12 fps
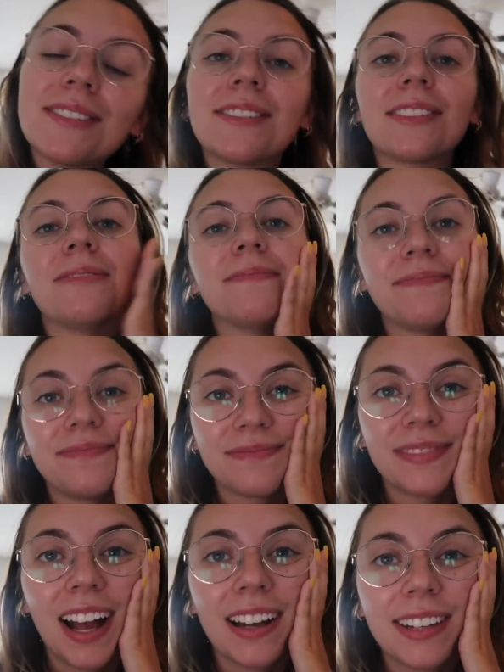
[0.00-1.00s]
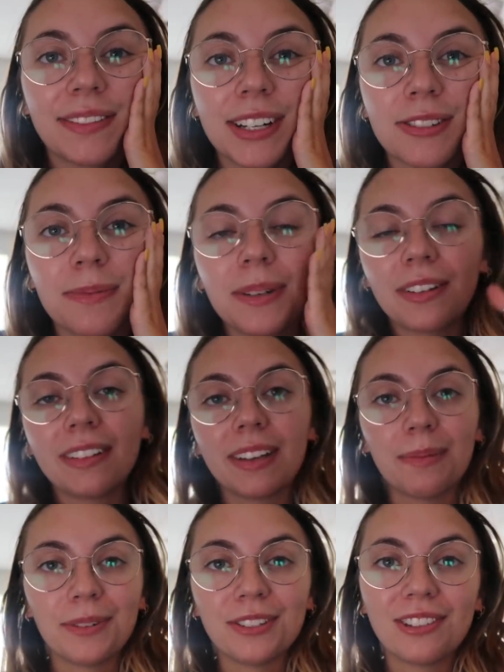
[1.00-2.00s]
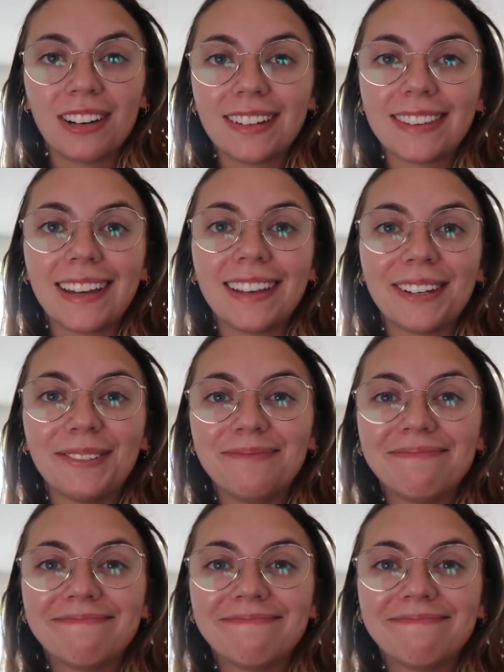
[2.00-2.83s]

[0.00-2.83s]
what to do. Any advice would be greatly appreciated, thank you.